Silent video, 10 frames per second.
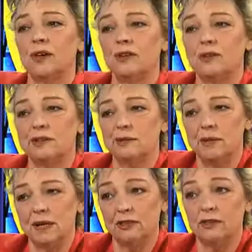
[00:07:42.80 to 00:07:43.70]
are the
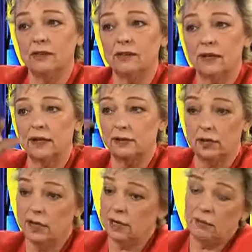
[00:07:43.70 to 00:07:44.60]
diminishers that
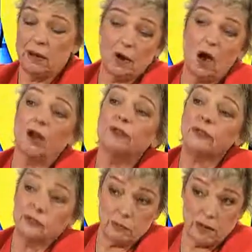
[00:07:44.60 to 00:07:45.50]
literally get about half
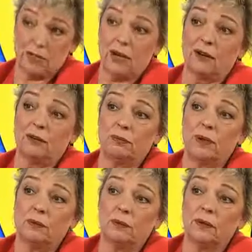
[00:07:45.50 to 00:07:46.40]
as much out of
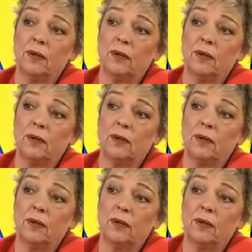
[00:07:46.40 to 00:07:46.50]
people.